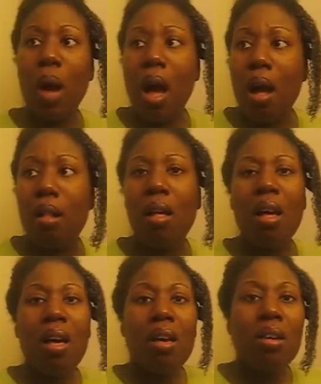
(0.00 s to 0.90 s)
well,
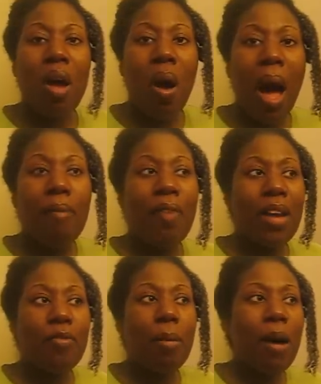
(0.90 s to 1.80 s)
you know, I'm
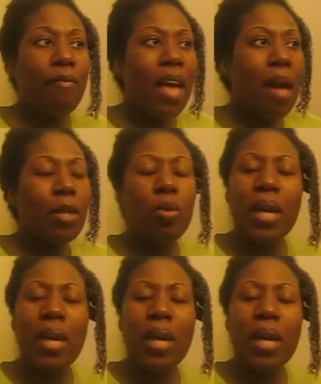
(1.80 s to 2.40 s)
fighting for my family.